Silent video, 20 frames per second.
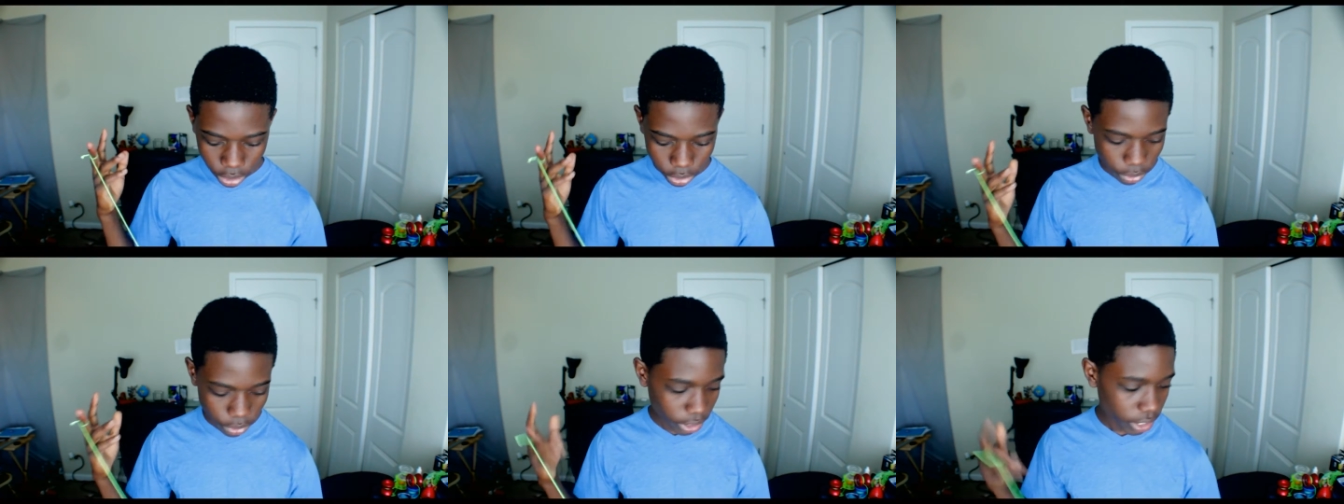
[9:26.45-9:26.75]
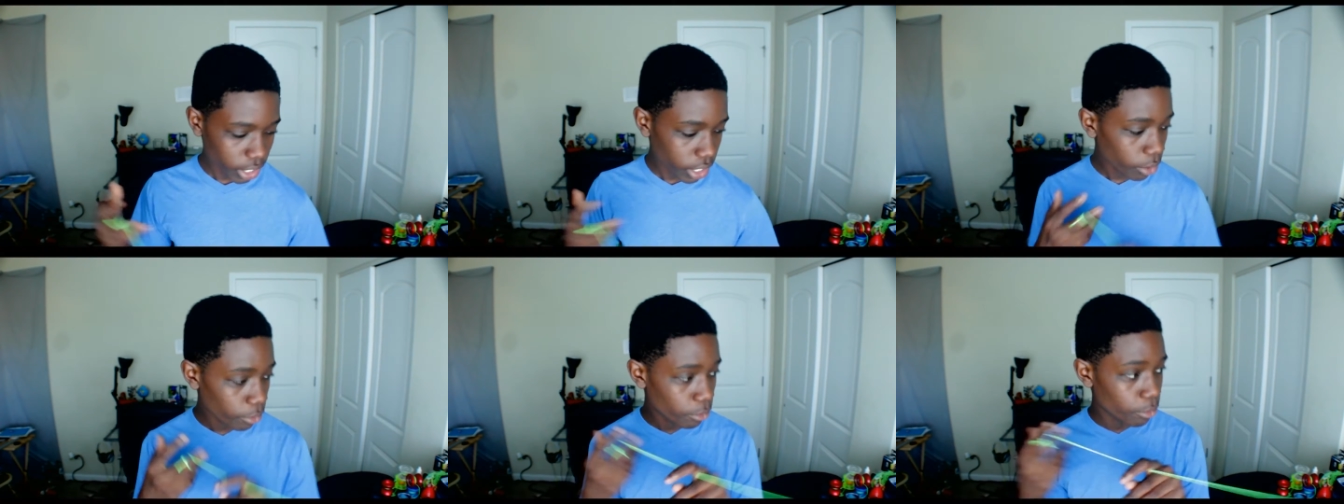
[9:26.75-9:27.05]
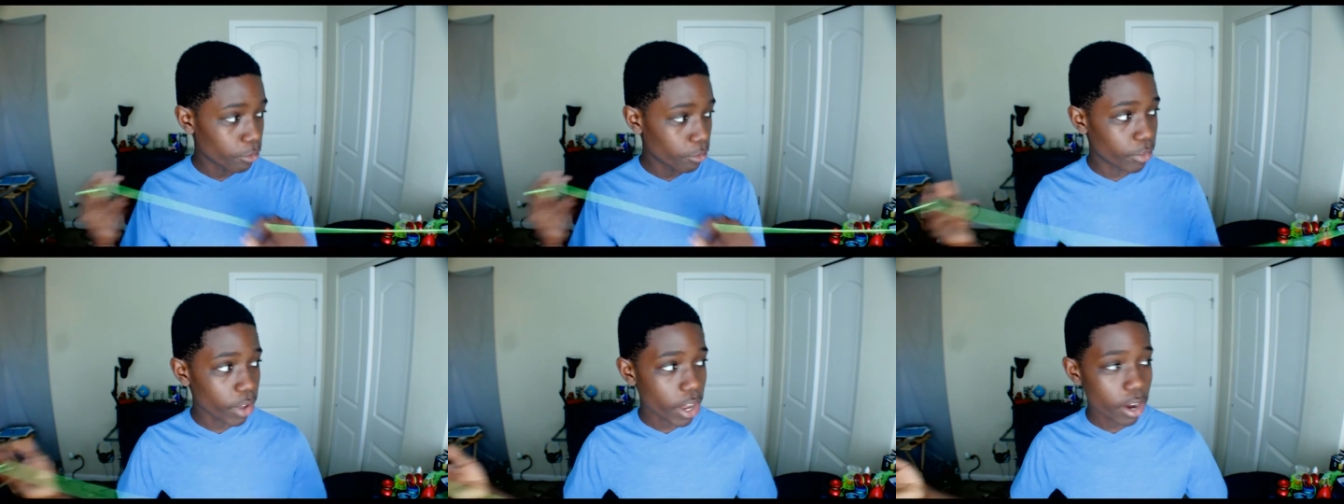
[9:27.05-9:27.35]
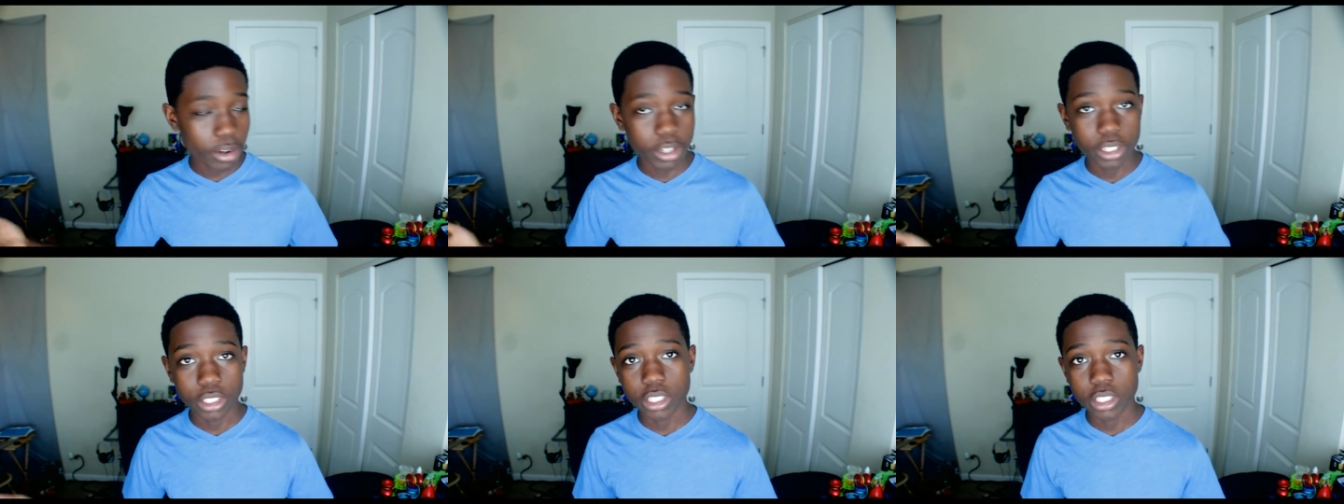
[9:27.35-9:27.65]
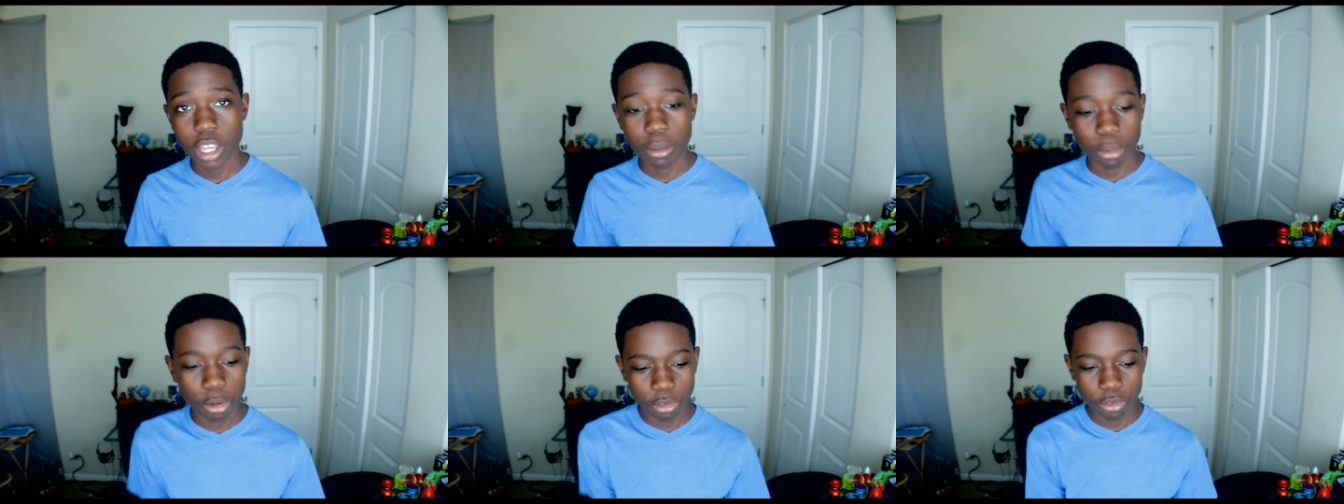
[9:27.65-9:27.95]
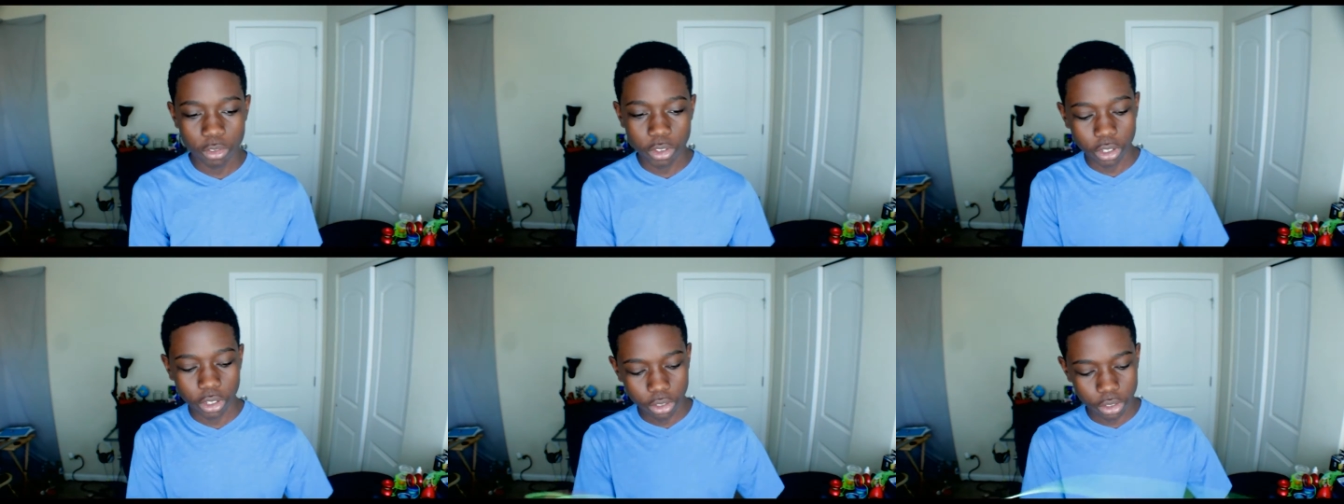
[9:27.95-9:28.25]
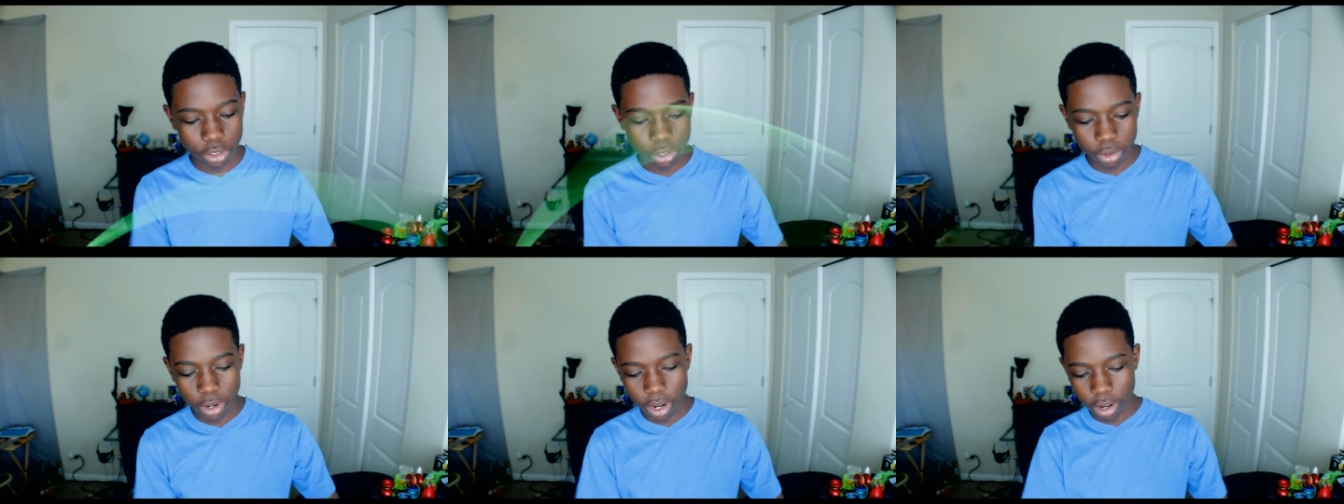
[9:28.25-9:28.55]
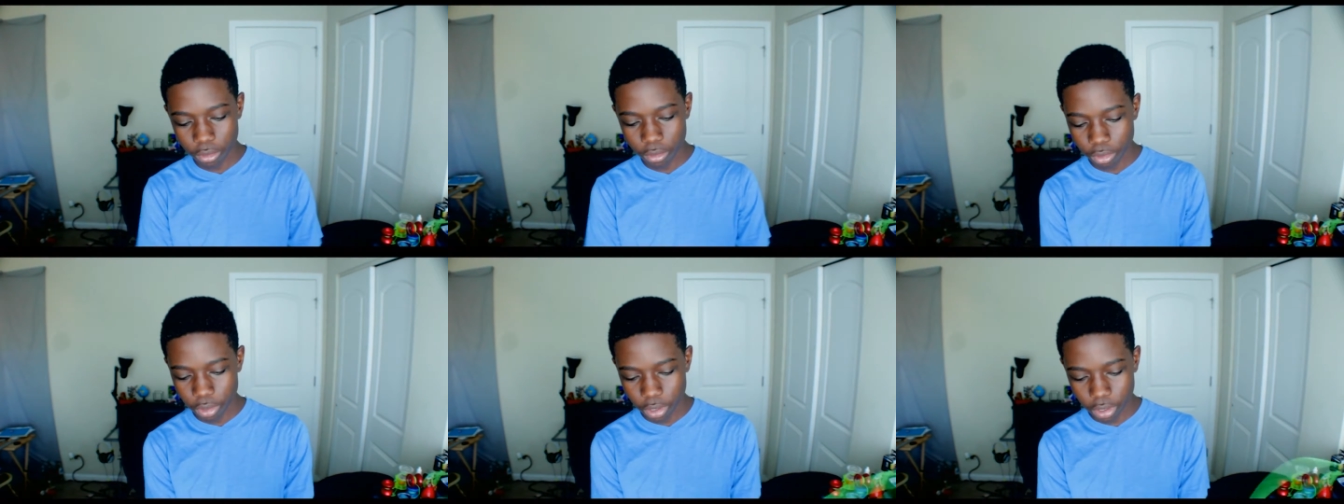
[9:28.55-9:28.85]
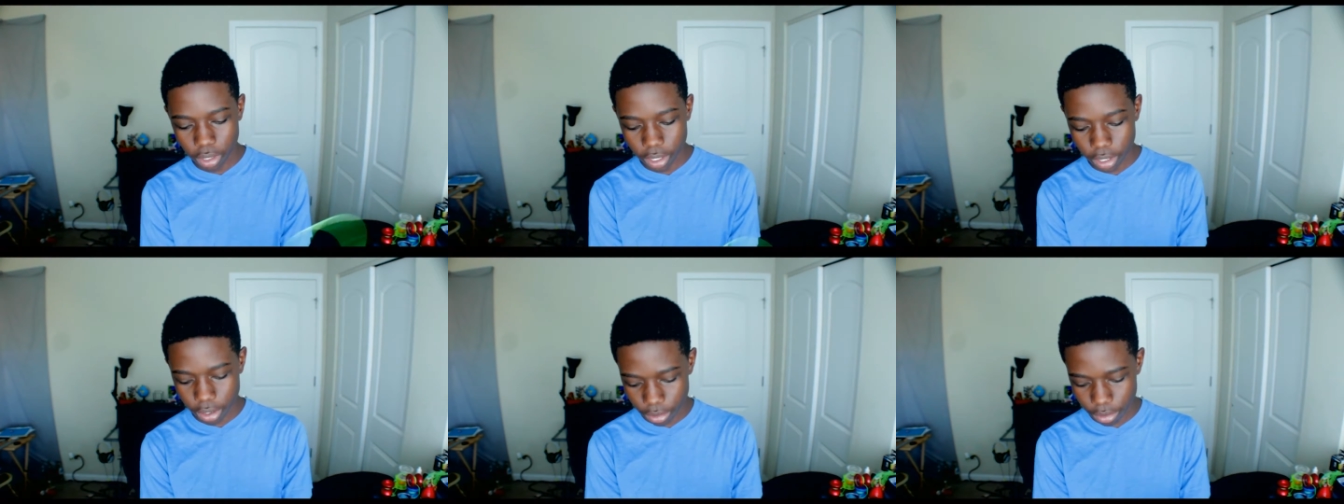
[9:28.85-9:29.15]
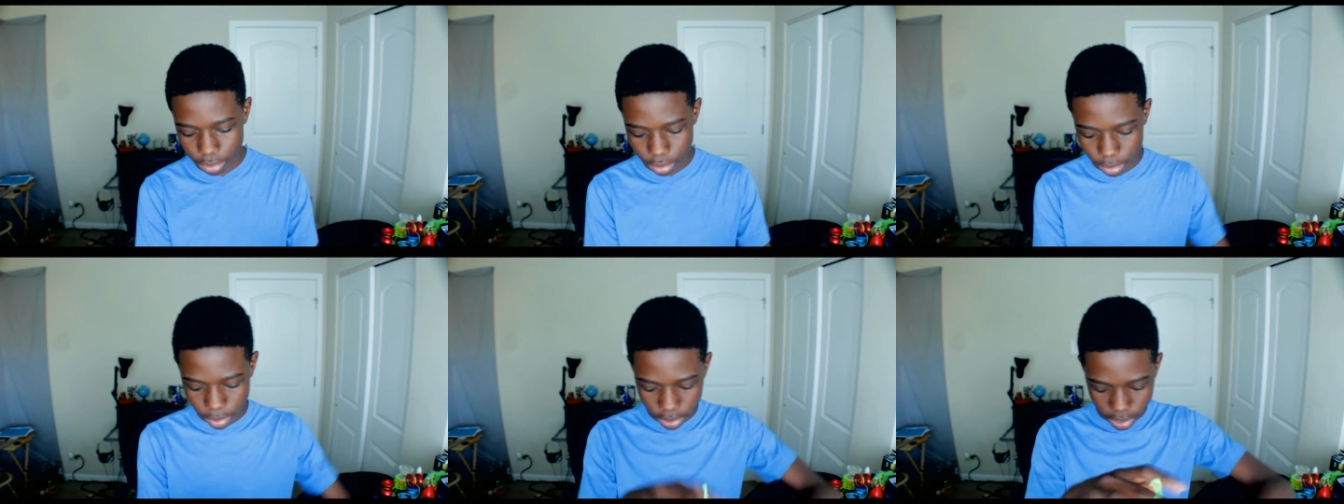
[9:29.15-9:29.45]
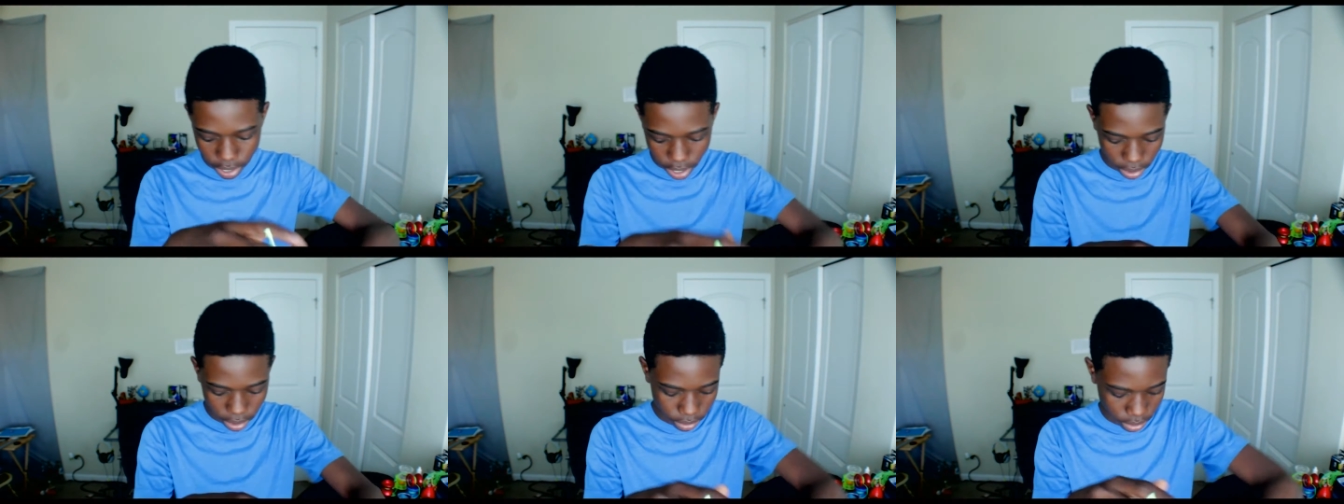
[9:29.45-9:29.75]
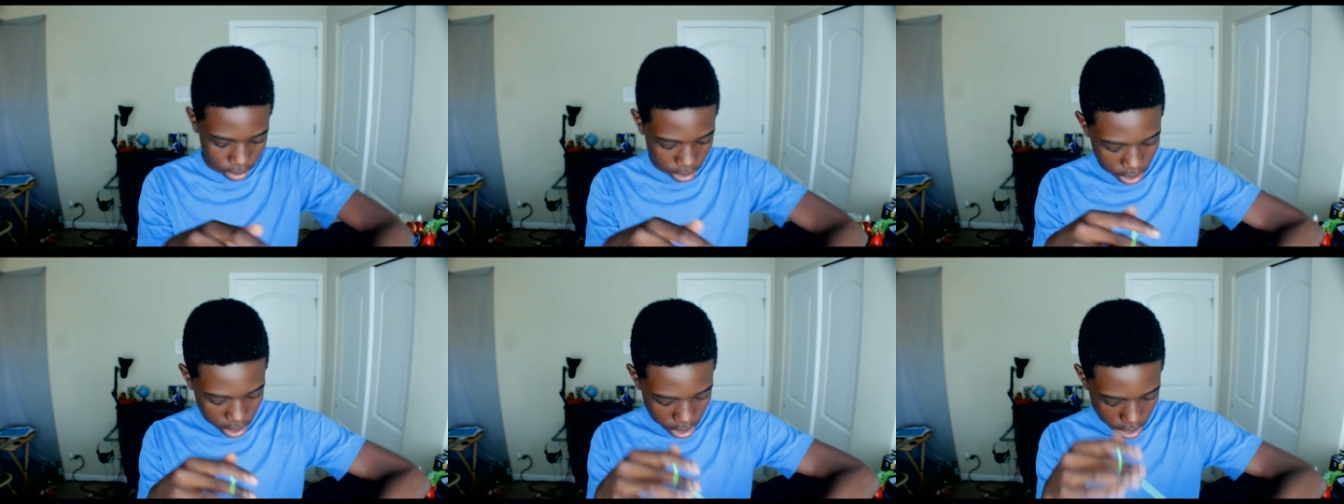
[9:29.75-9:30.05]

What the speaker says: you really get a very stable feel. You do not feel like you're throwing down